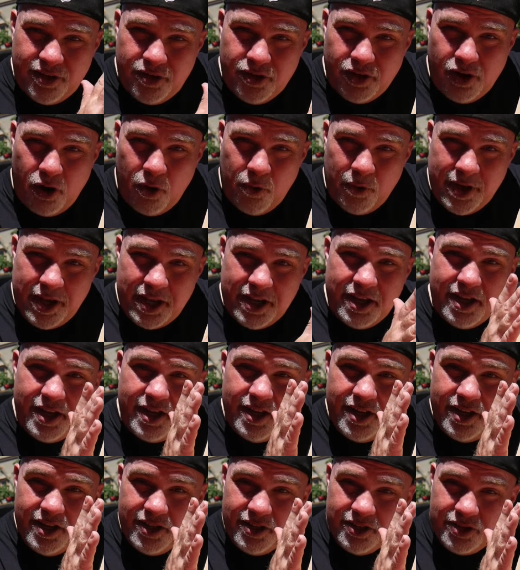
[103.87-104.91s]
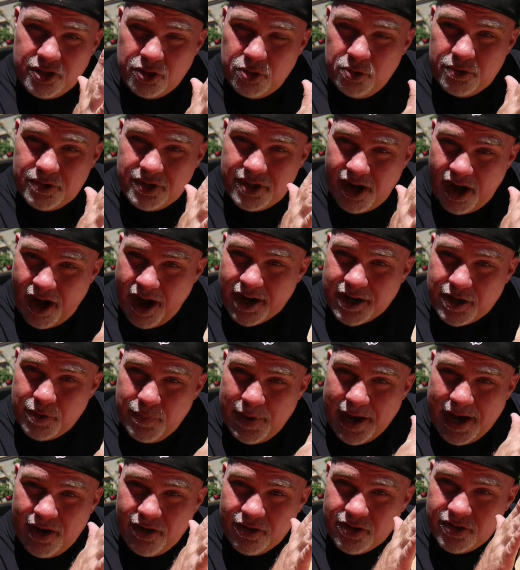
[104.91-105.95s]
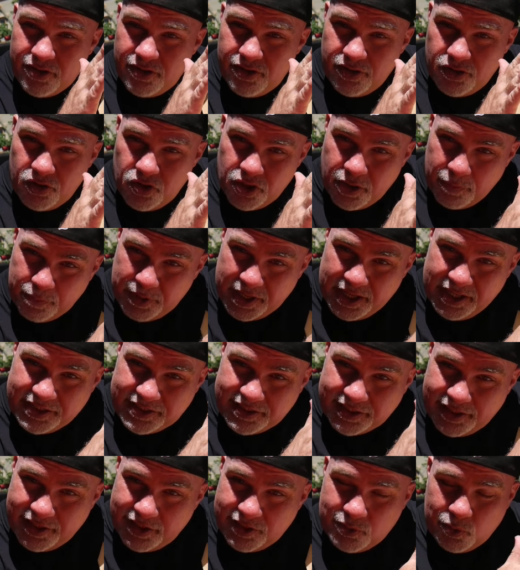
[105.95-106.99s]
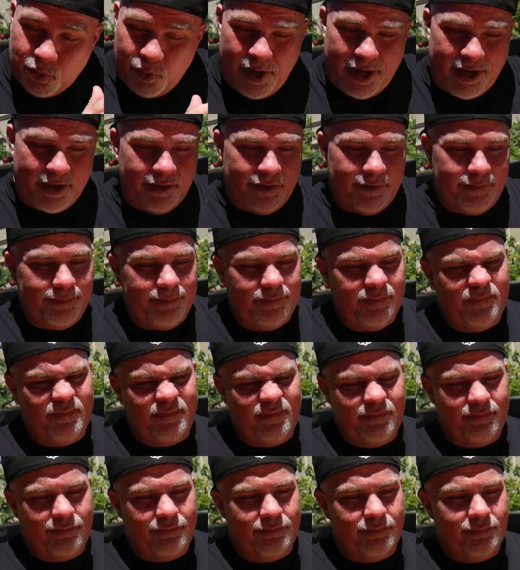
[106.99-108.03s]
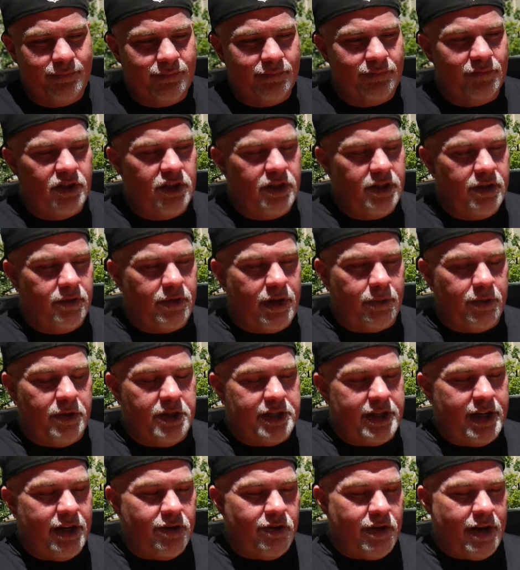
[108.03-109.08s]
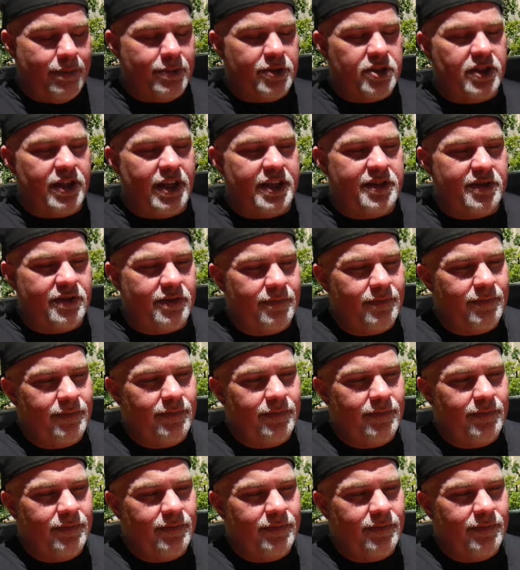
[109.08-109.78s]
going to talk about the pizza as well. Yeah, reach out and grab a slice.